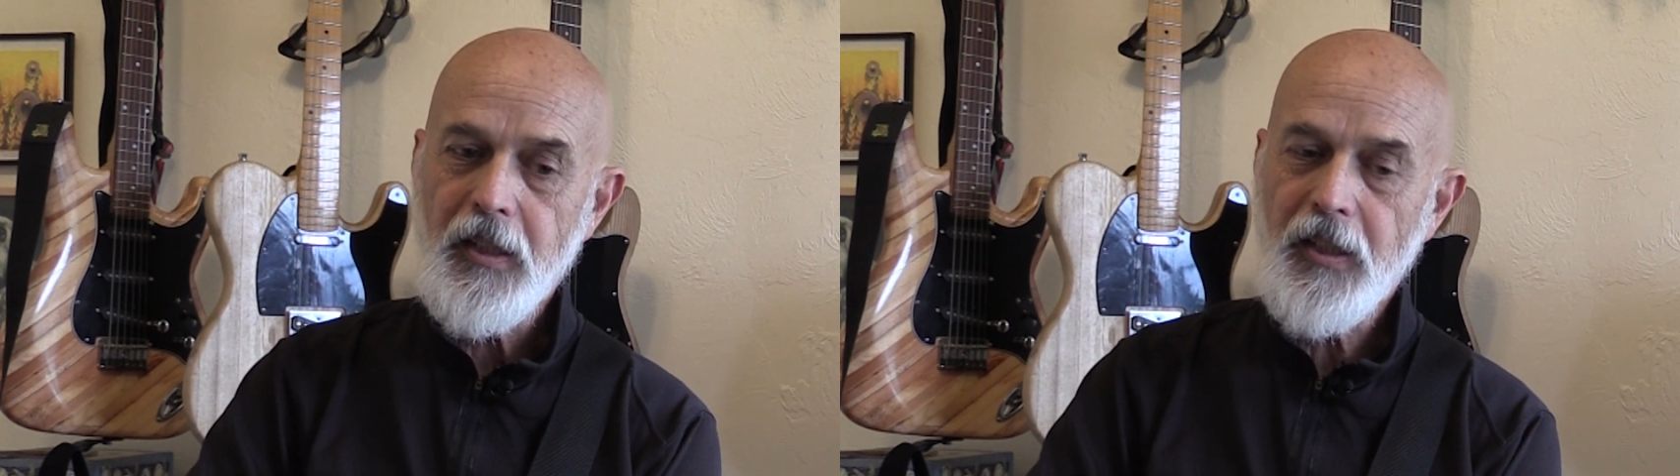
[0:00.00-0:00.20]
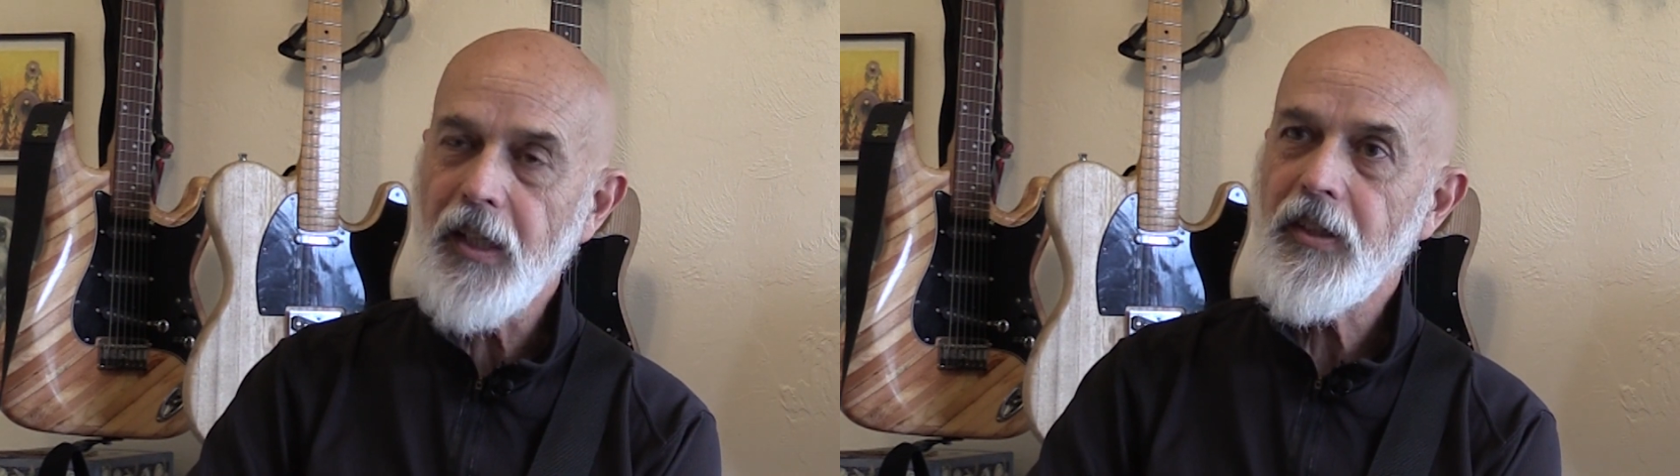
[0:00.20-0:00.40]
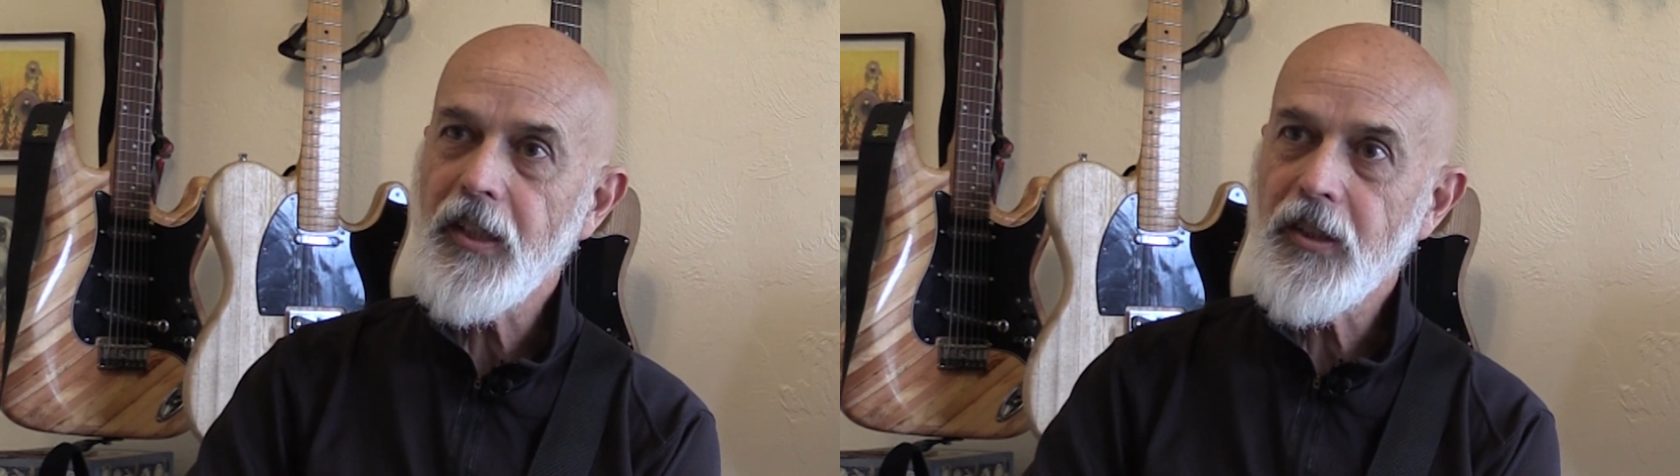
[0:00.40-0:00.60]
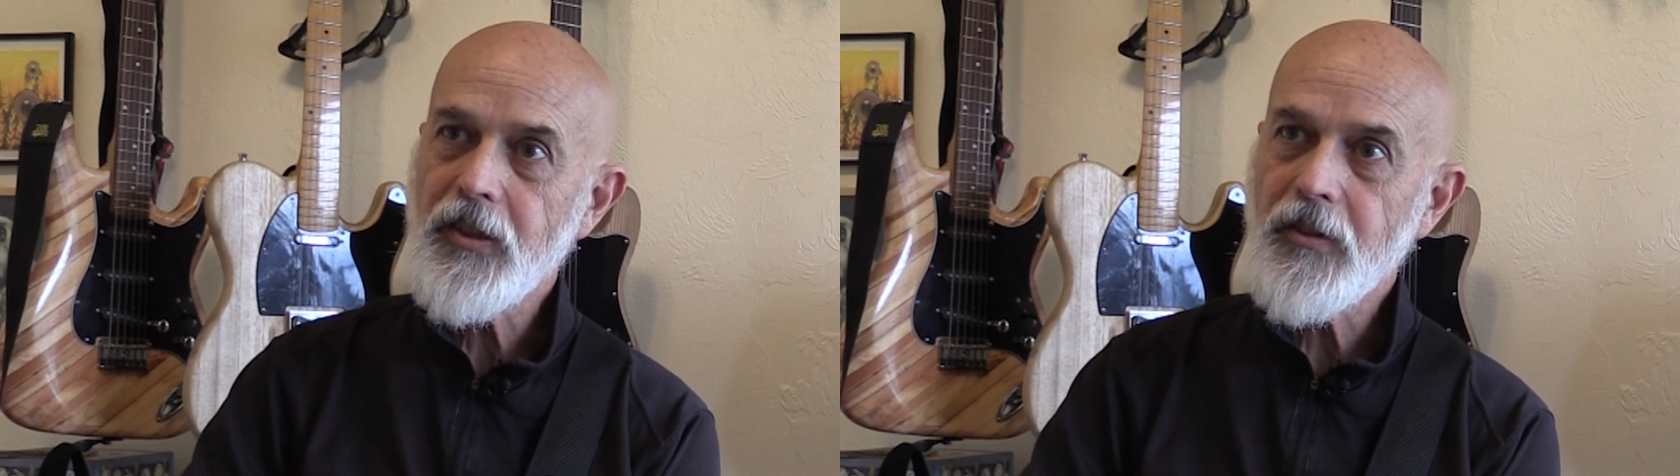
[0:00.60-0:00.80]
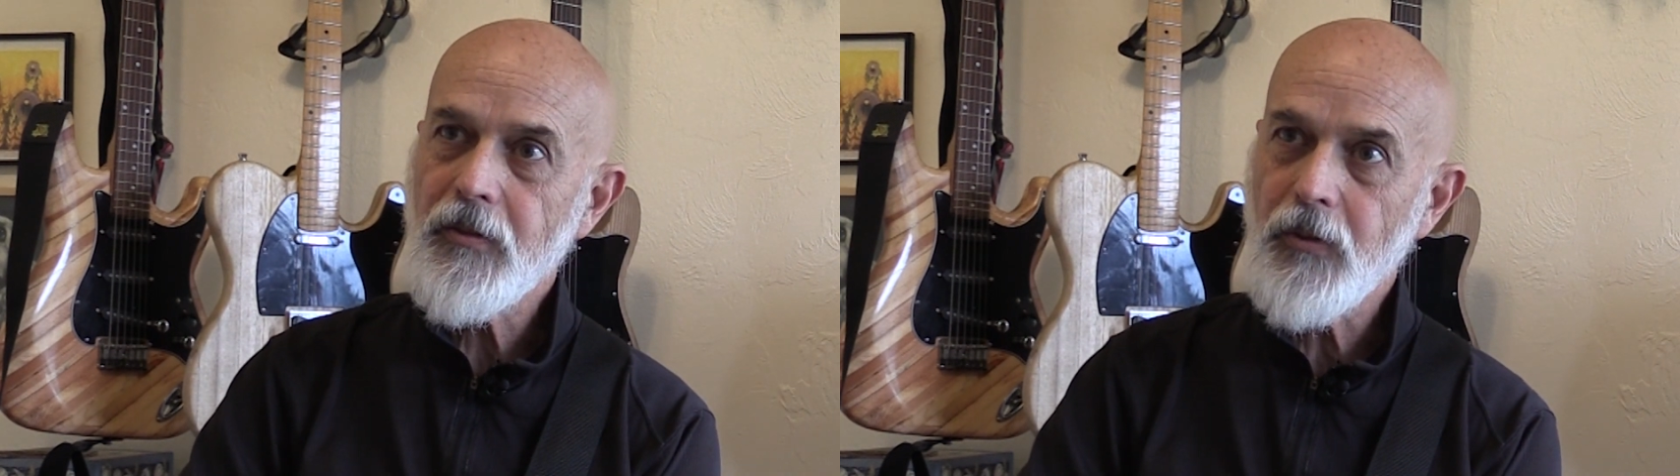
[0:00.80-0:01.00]
I think
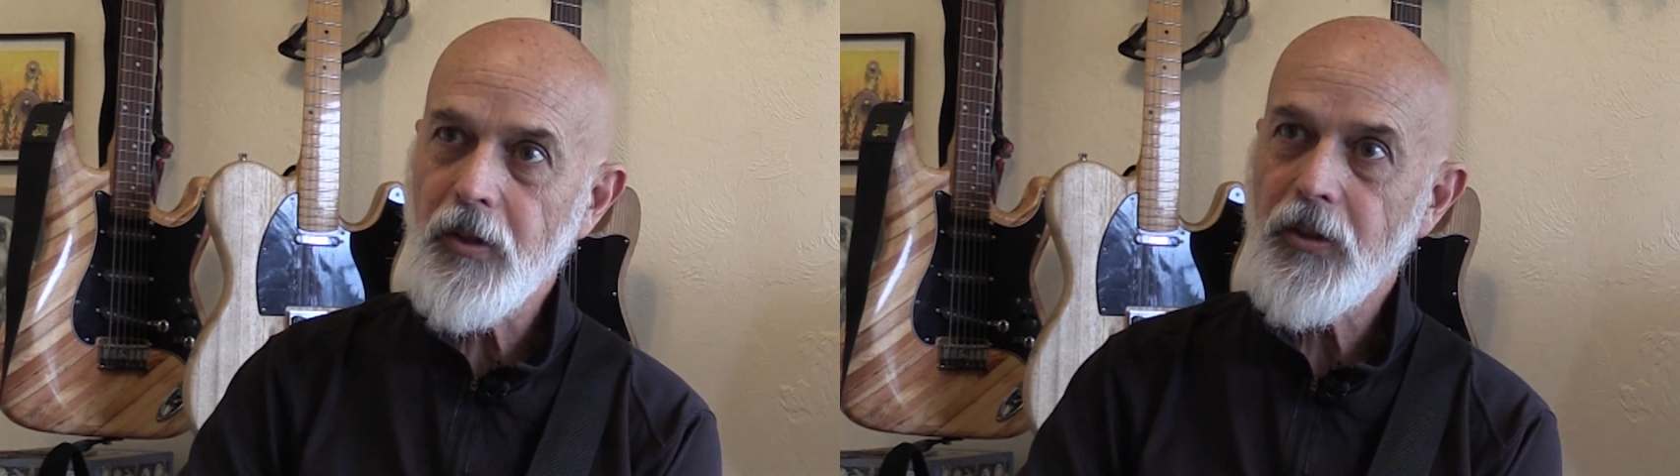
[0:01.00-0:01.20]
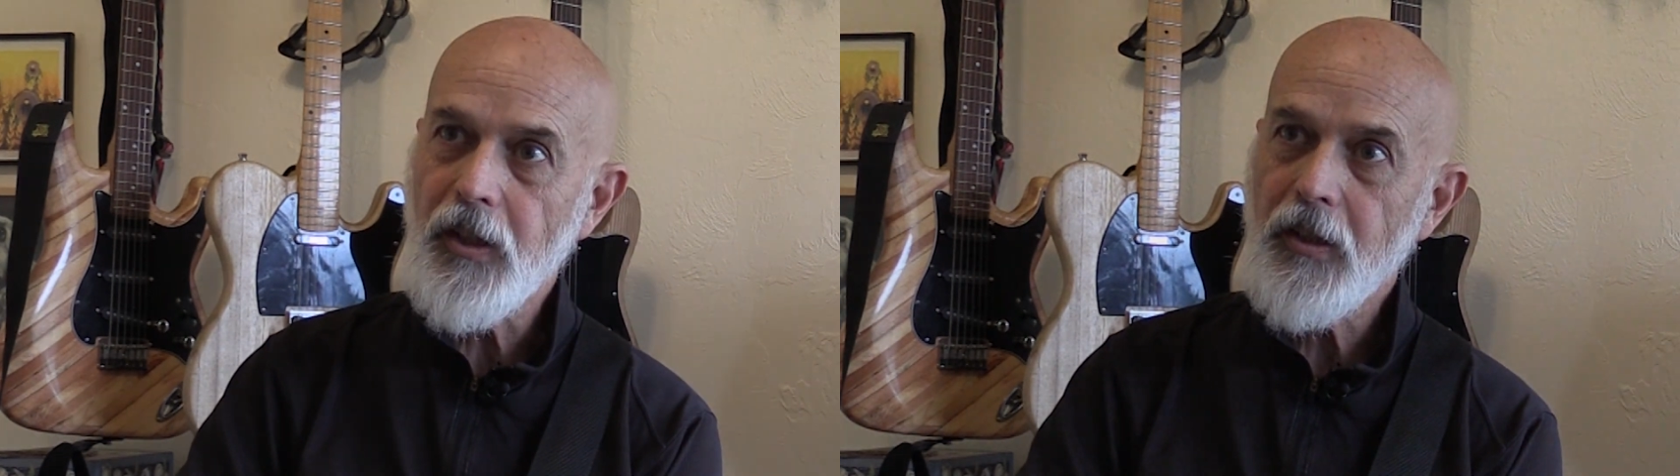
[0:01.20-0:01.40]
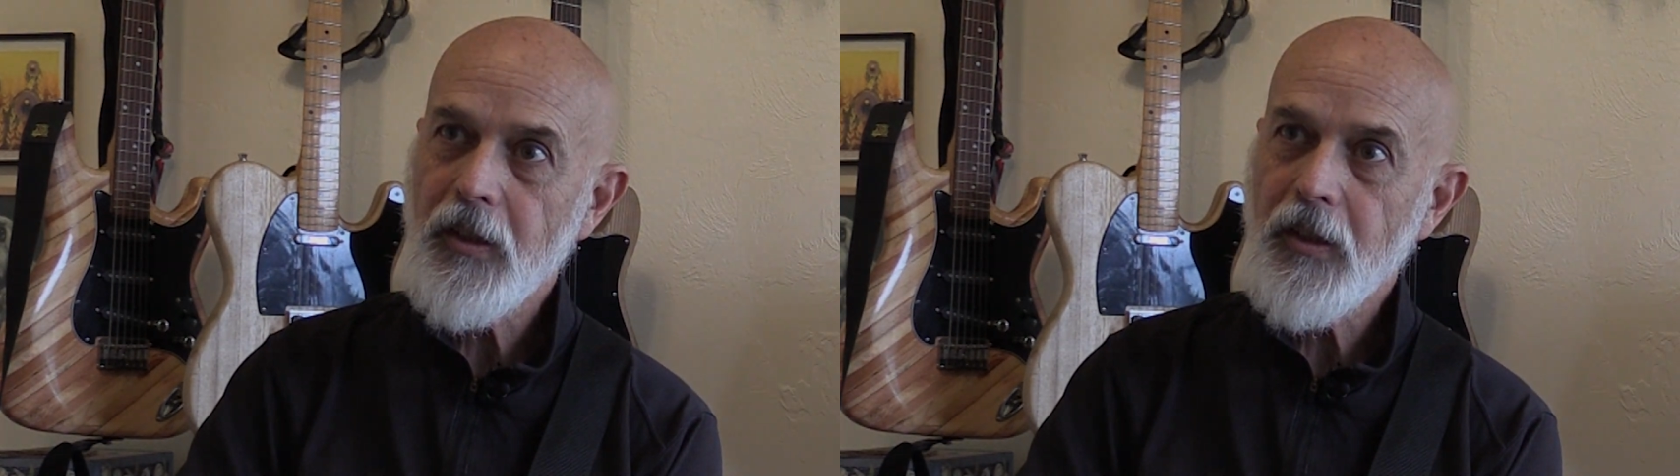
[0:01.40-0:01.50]
it's worth it.